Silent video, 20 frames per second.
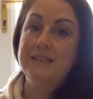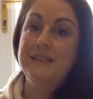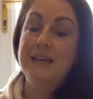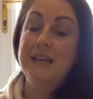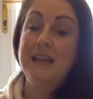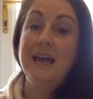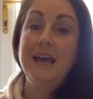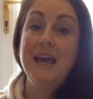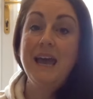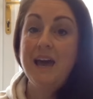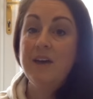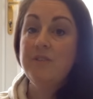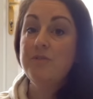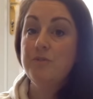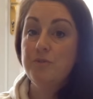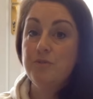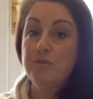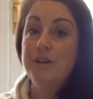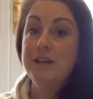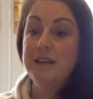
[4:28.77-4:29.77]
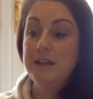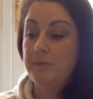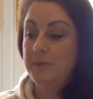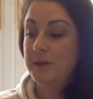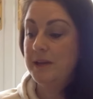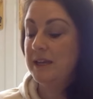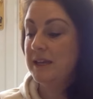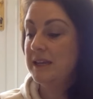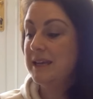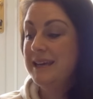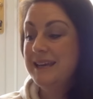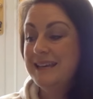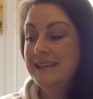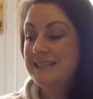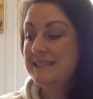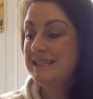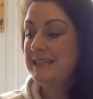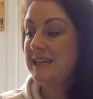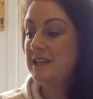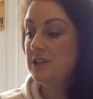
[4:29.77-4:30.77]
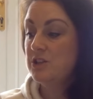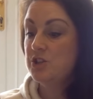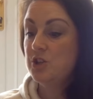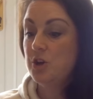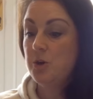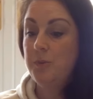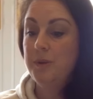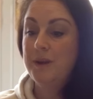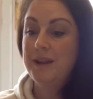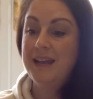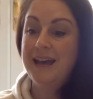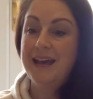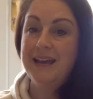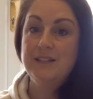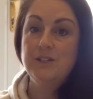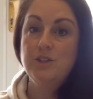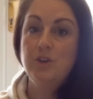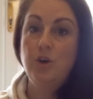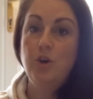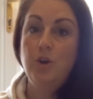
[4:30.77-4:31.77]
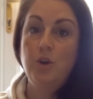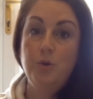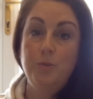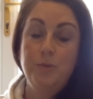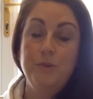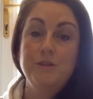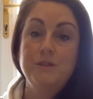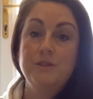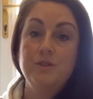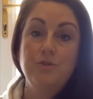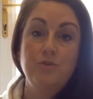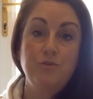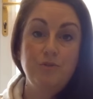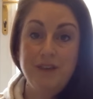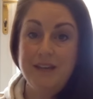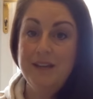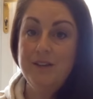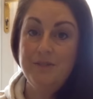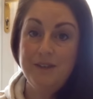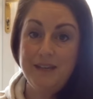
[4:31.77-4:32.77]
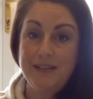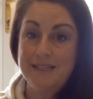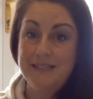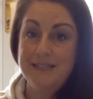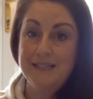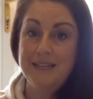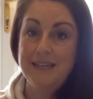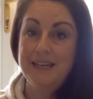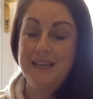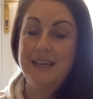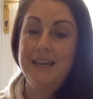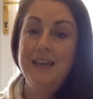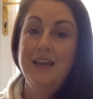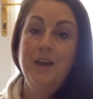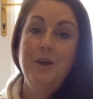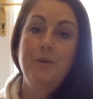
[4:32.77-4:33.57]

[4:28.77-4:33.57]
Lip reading: And I haven't really been sale shopping at all up until really recently